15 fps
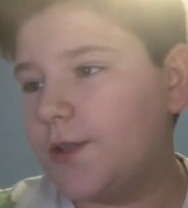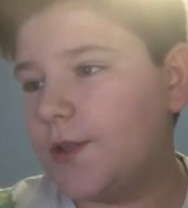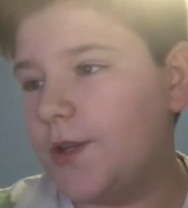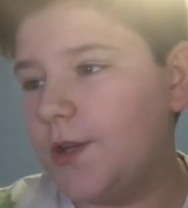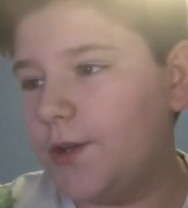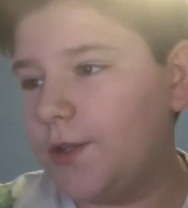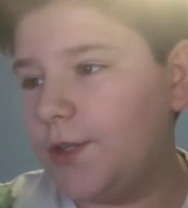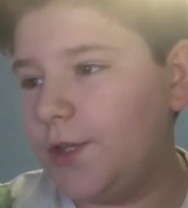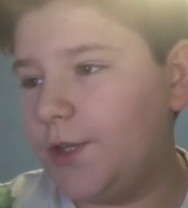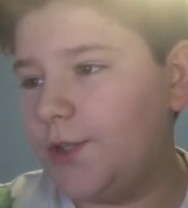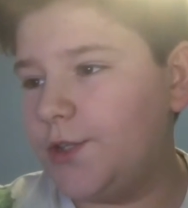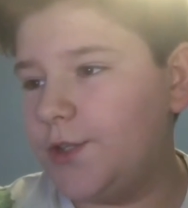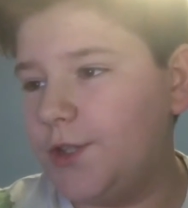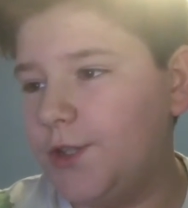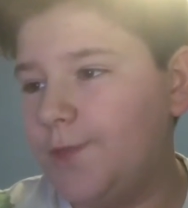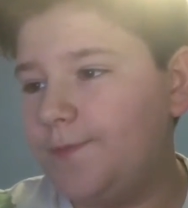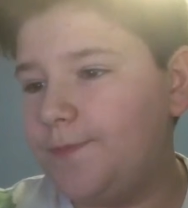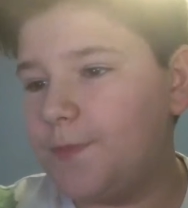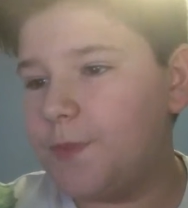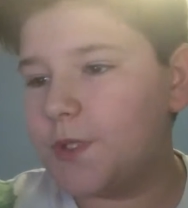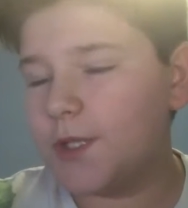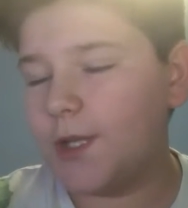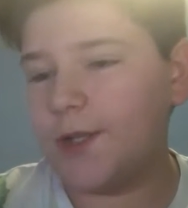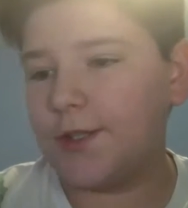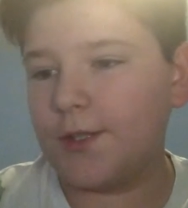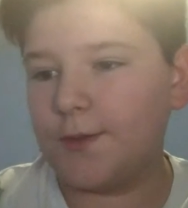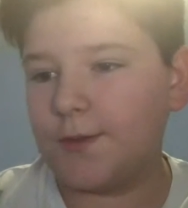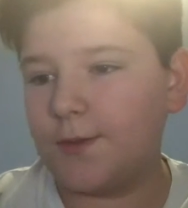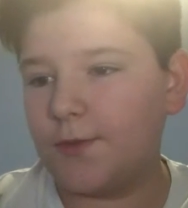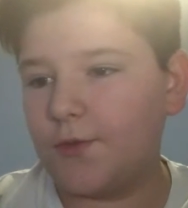go on YouTube, search
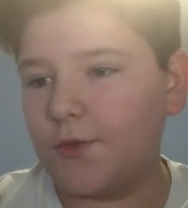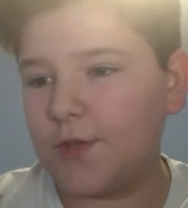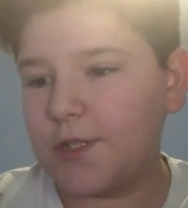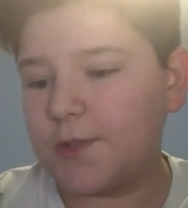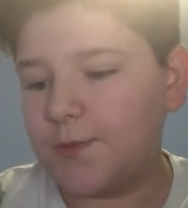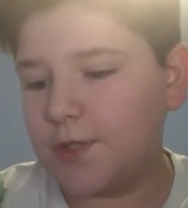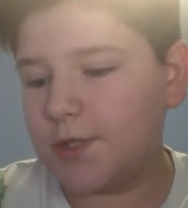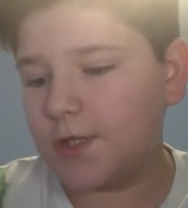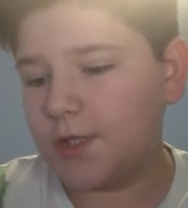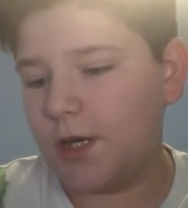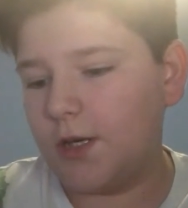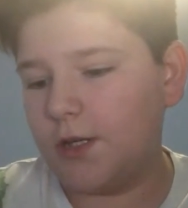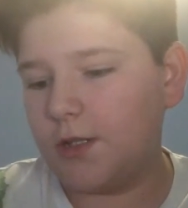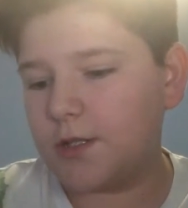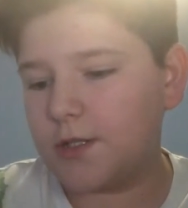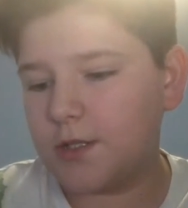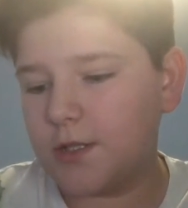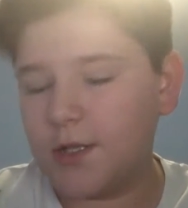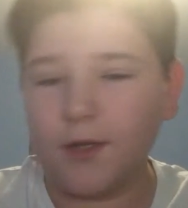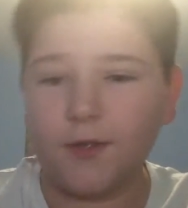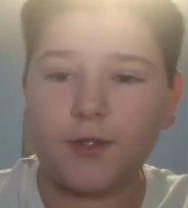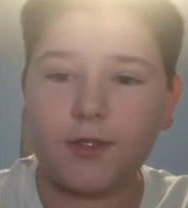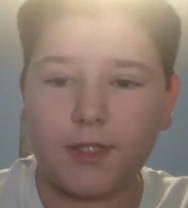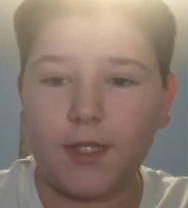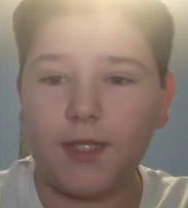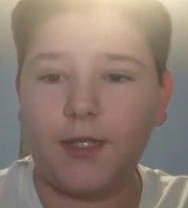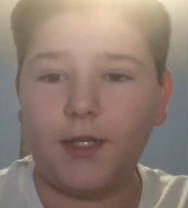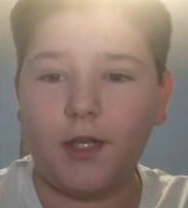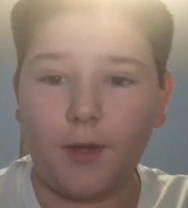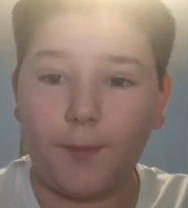up some Christmas songs, and I'll
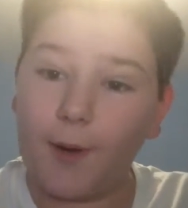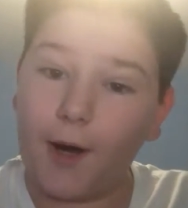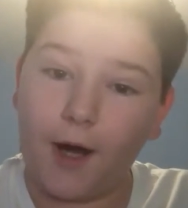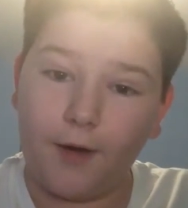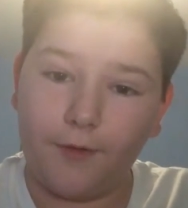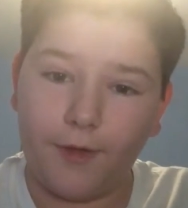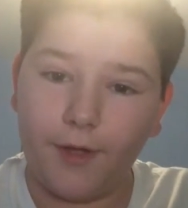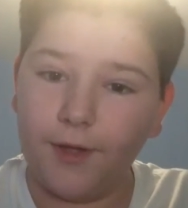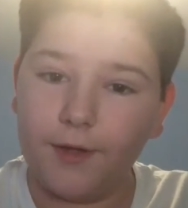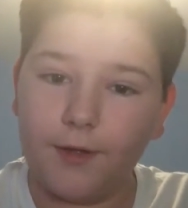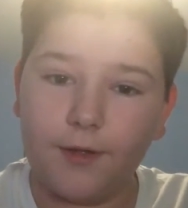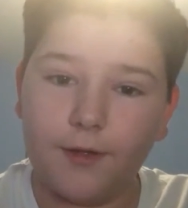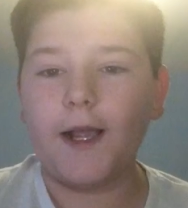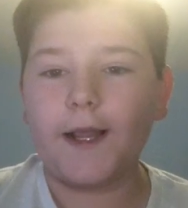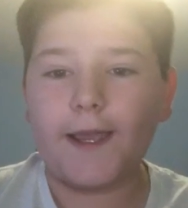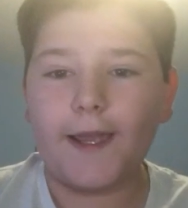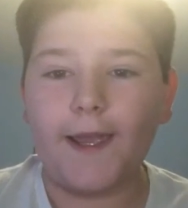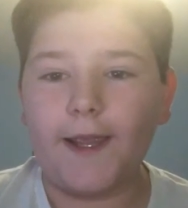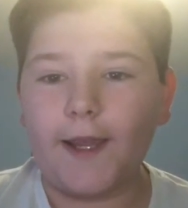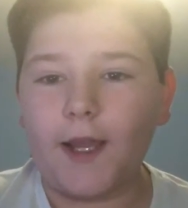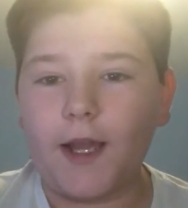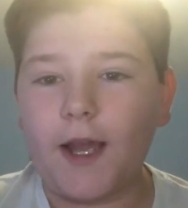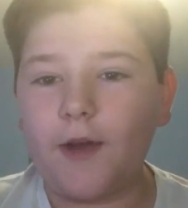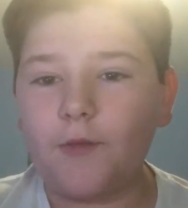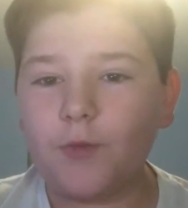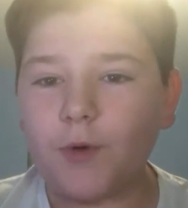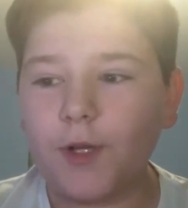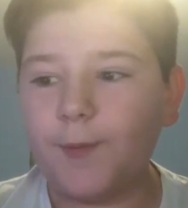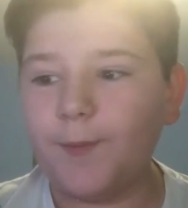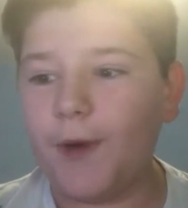sing a part of it. Okay, I have
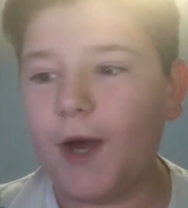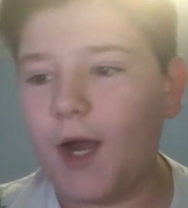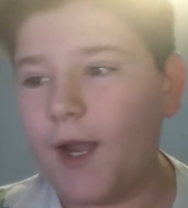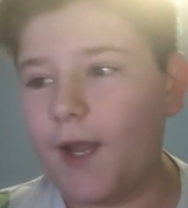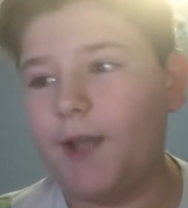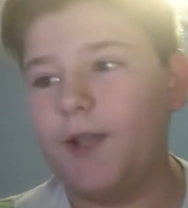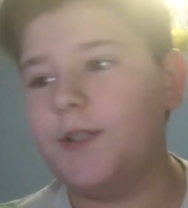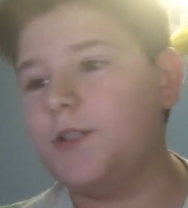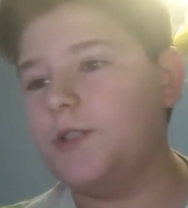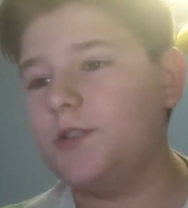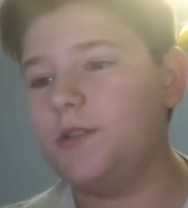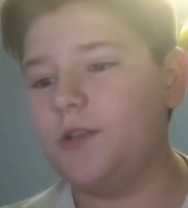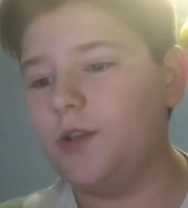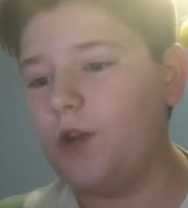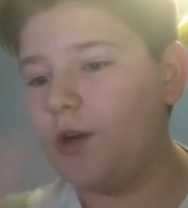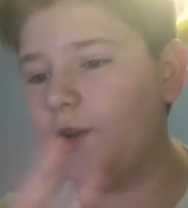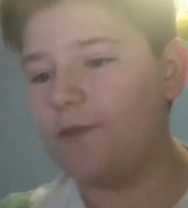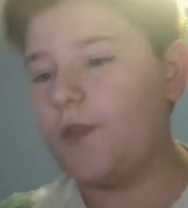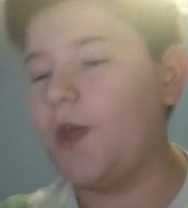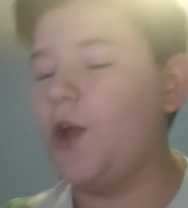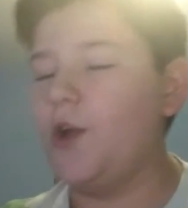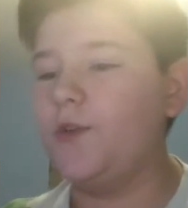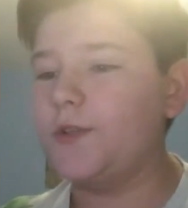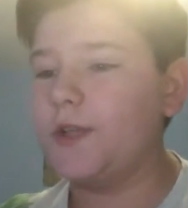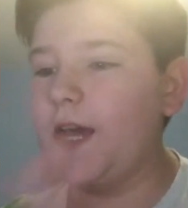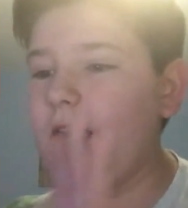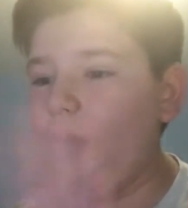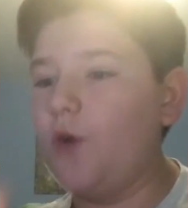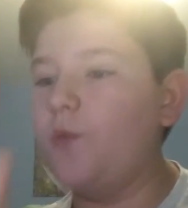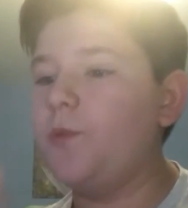one in mind. None of those are
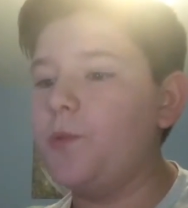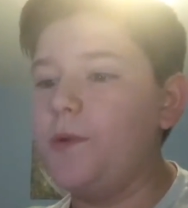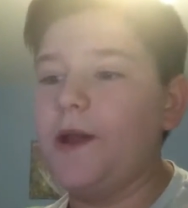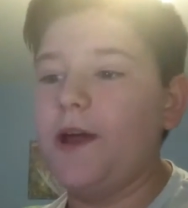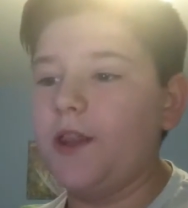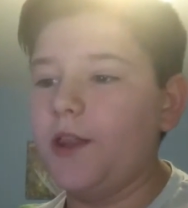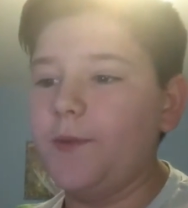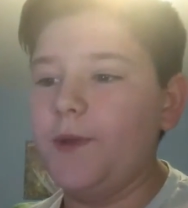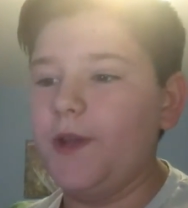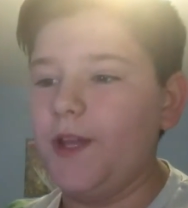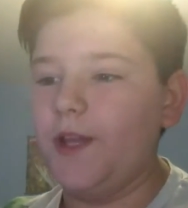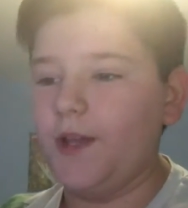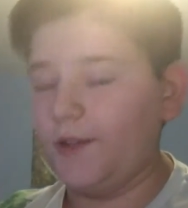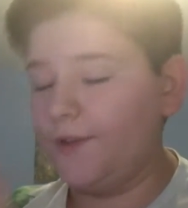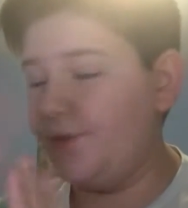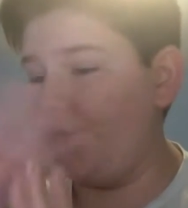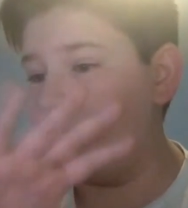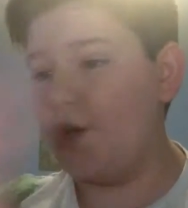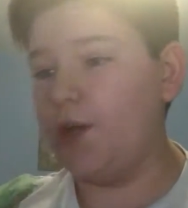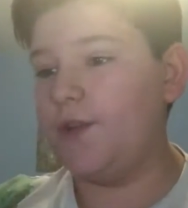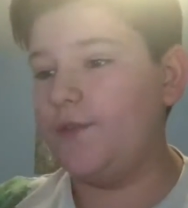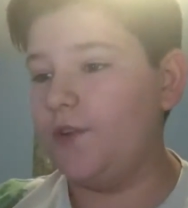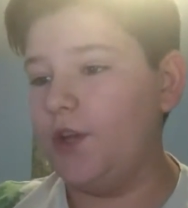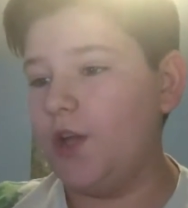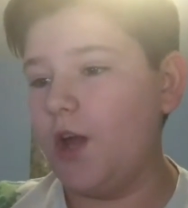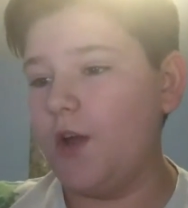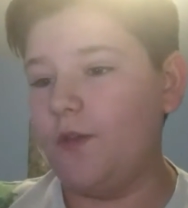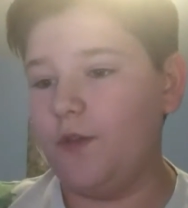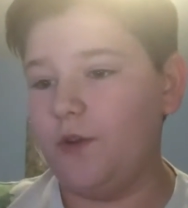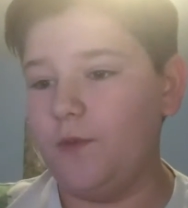helping me at the minute. I don't even
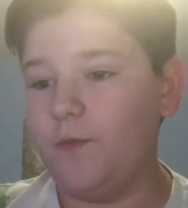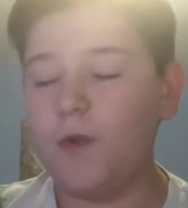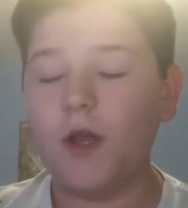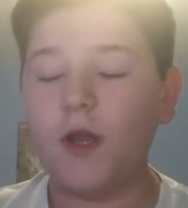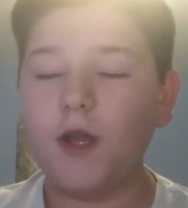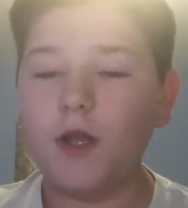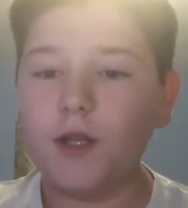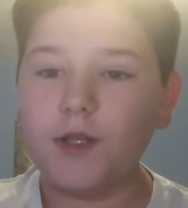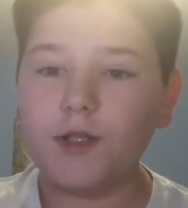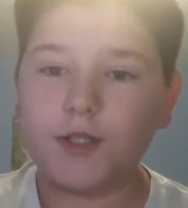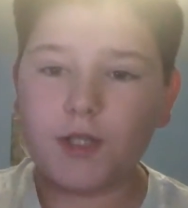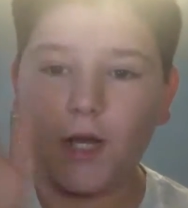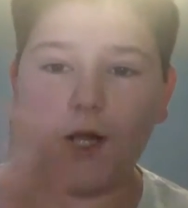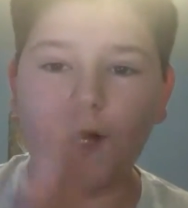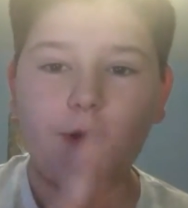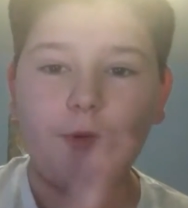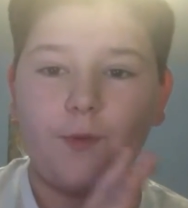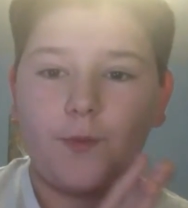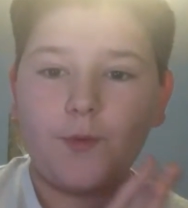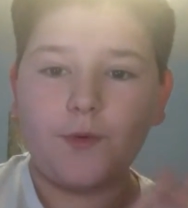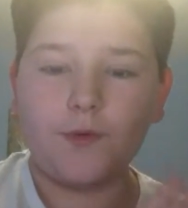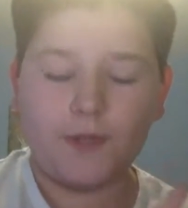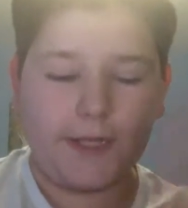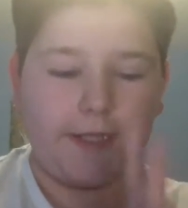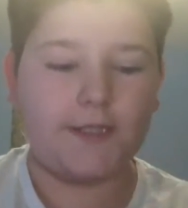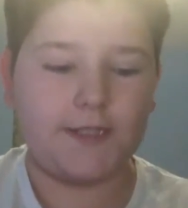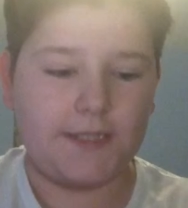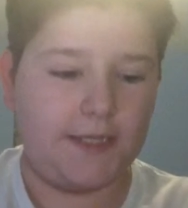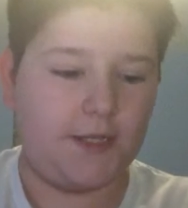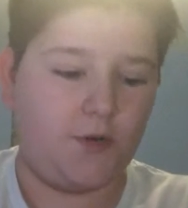know them. So, let's
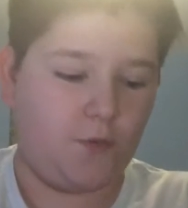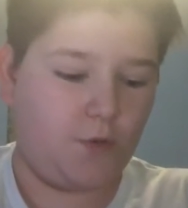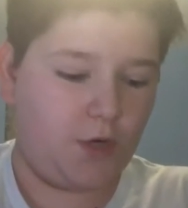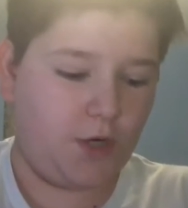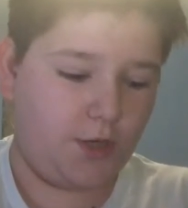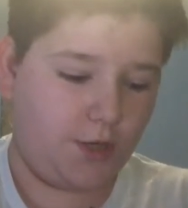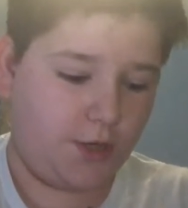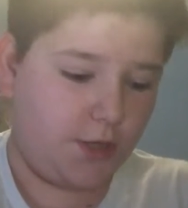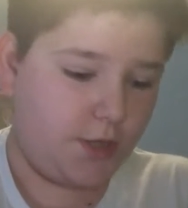sing one.